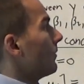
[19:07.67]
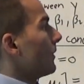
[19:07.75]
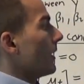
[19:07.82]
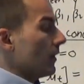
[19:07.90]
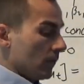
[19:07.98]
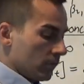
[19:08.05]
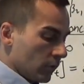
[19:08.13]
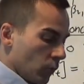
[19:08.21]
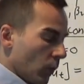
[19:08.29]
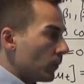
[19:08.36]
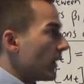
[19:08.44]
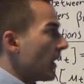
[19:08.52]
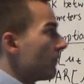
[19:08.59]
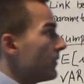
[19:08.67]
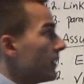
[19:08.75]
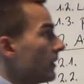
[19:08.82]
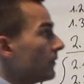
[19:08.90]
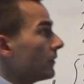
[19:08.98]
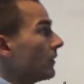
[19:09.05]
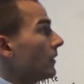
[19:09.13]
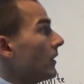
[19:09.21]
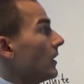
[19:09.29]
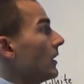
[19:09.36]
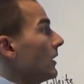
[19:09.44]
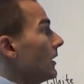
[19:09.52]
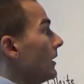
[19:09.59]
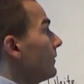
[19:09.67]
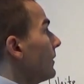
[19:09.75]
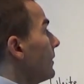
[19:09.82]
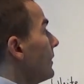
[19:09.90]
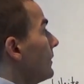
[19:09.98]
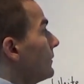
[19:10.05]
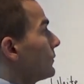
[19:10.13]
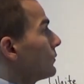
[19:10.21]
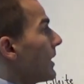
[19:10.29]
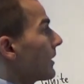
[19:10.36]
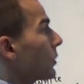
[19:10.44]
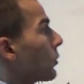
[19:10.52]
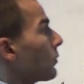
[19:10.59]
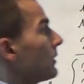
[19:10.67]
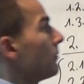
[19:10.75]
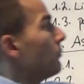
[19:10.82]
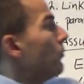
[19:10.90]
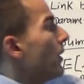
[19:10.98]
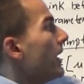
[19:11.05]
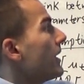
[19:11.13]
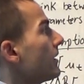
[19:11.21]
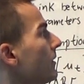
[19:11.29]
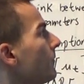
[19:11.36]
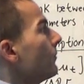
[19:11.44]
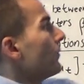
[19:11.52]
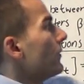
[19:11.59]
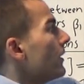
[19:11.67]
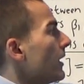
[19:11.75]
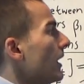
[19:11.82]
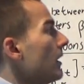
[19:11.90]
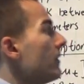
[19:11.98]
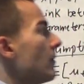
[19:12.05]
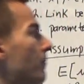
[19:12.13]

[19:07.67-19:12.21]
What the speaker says: Yeah? So what we have here is a structural break in the